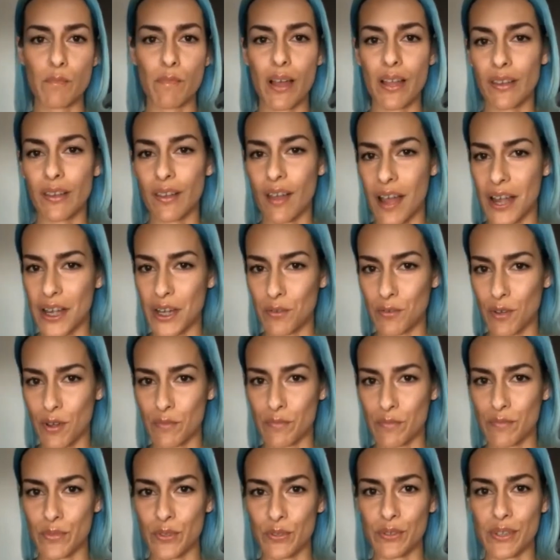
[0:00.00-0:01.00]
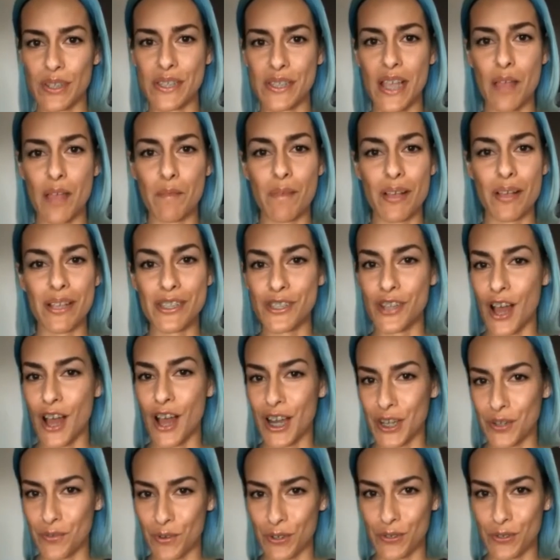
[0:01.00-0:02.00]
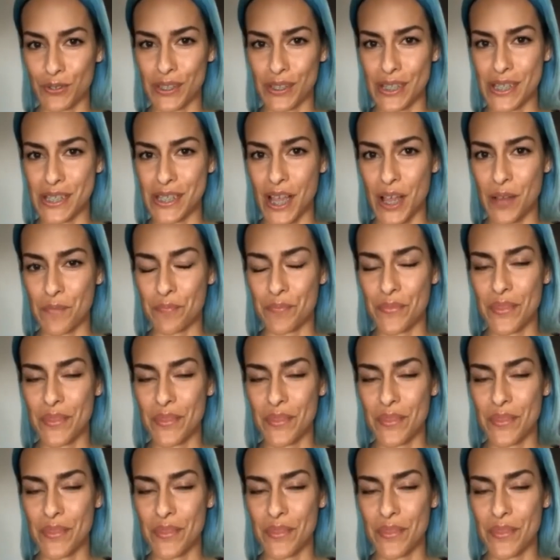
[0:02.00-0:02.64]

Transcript: my lighting won't look the same, my styling won't look the same.